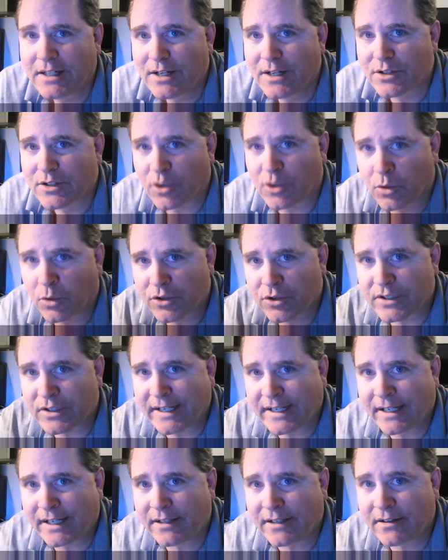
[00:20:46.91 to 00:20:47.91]
So we're
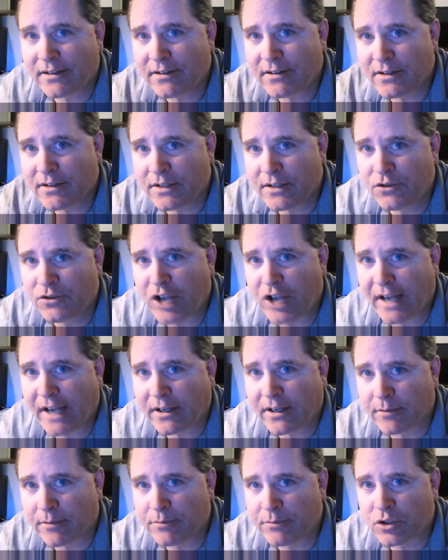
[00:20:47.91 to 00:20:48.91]
seeing
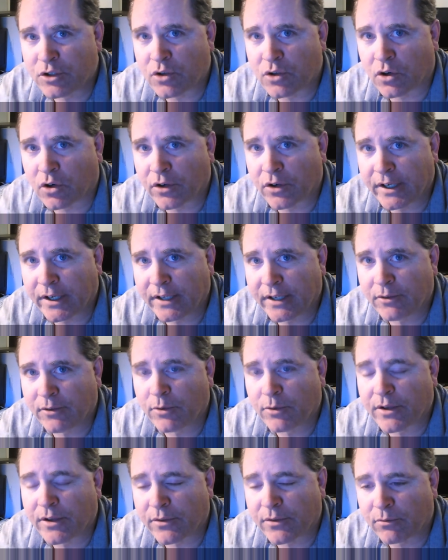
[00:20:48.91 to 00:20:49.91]
Jacob's story
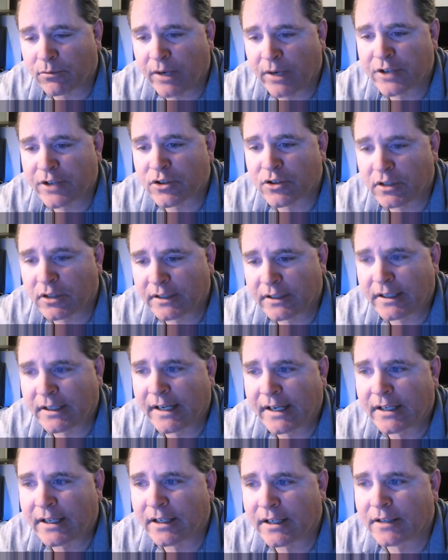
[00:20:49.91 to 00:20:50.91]
with Rachel and
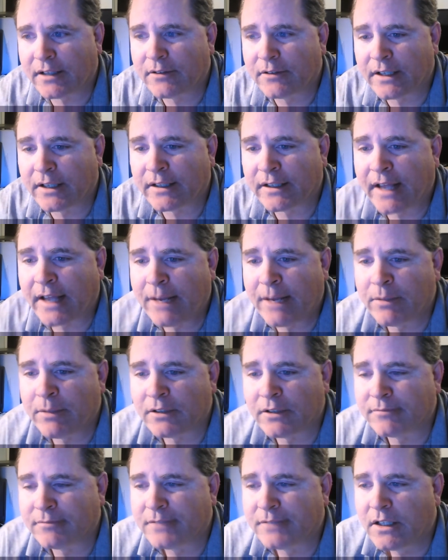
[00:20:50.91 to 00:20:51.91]
Leah and
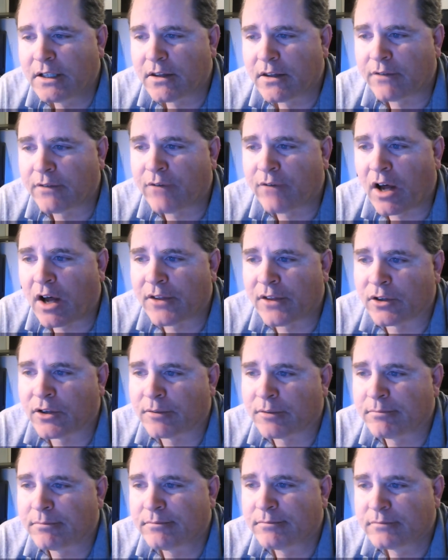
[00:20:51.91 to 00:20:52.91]
Laban, the father,
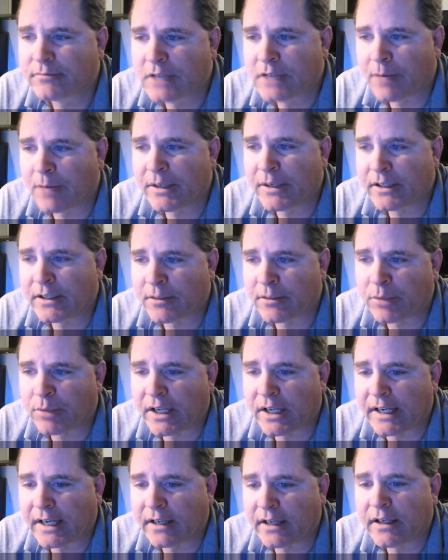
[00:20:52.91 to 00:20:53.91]
coming into
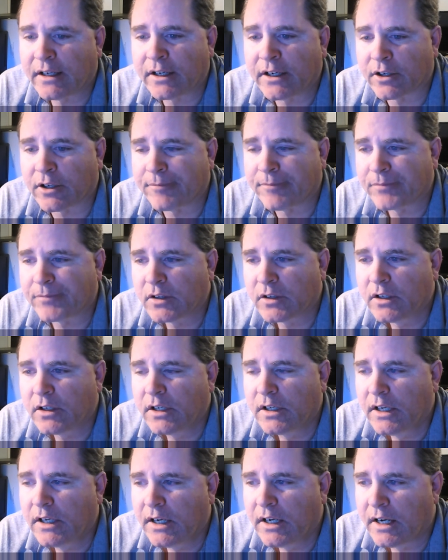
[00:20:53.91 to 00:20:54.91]
play here
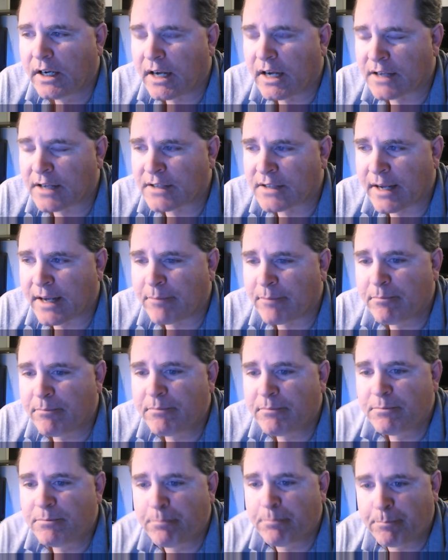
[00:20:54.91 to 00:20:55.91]
as a
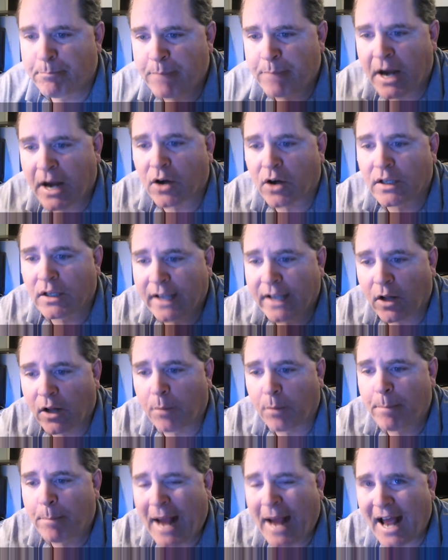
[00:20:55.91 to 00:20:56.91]

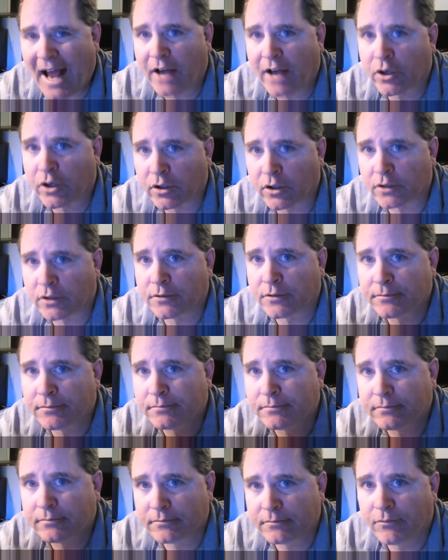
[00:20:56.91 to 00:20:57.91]
parallel
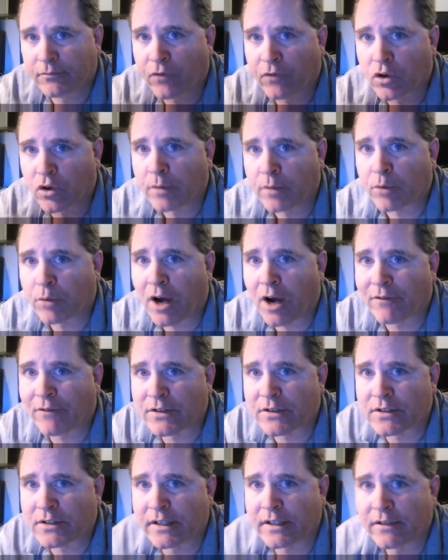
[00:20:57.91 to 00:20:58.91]
pattern for the
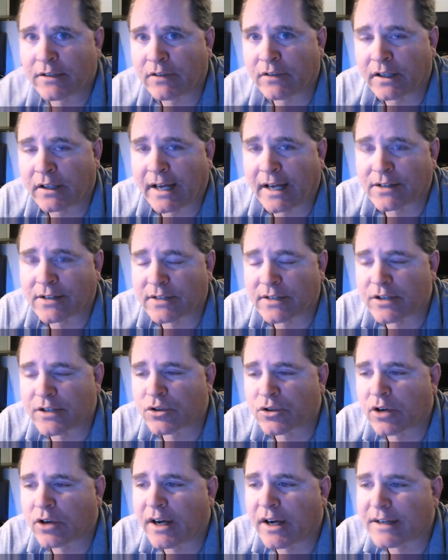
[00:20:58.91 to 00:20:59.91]
prophecy of the last days
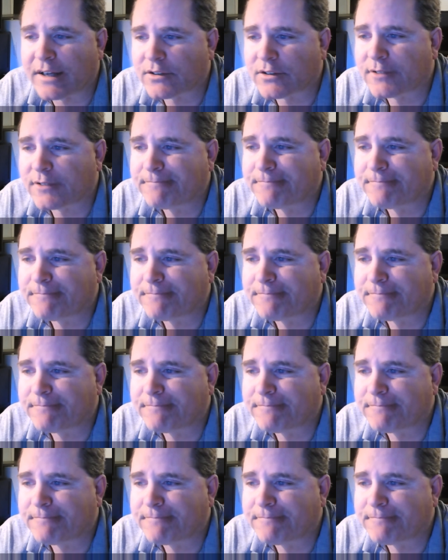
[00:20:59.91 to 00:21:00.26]
Christ.